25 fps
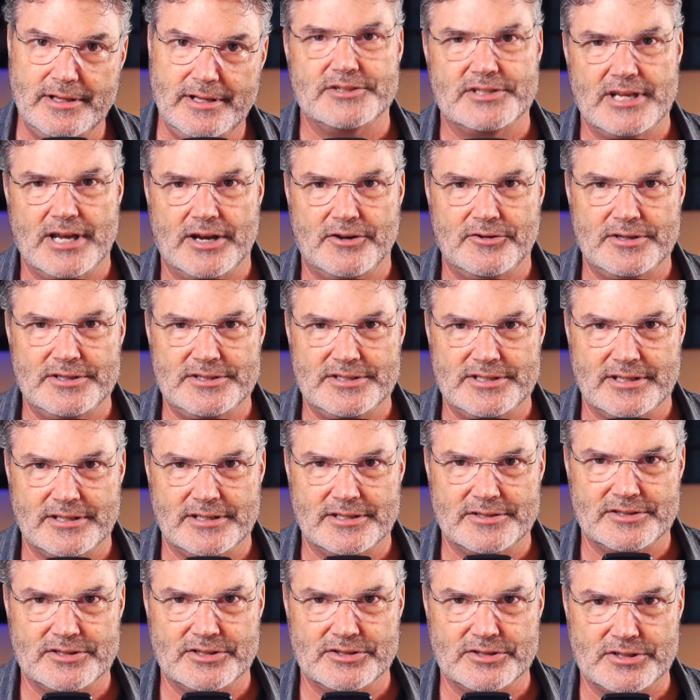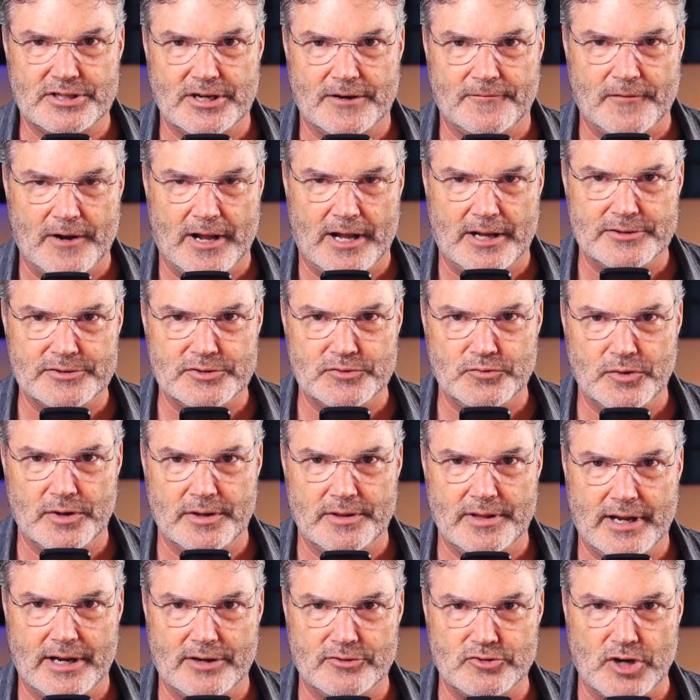Let's see how easy it is to share files
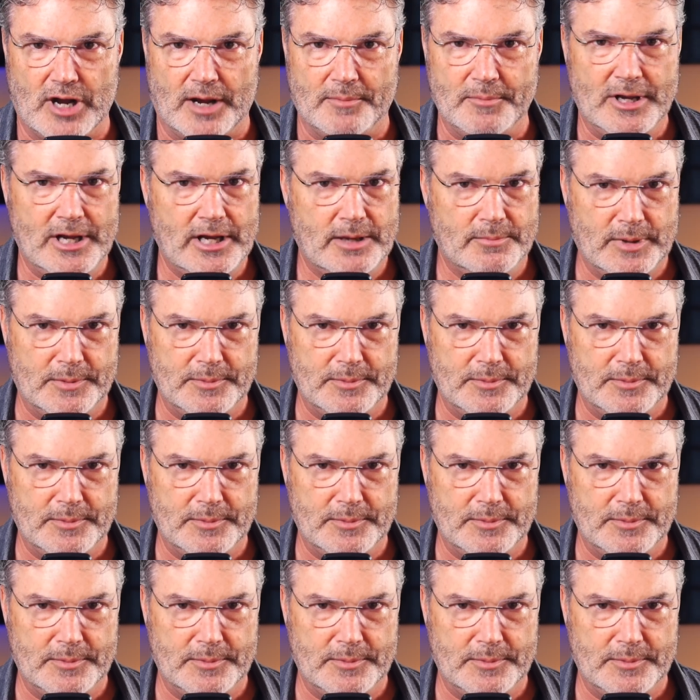with AirDrop.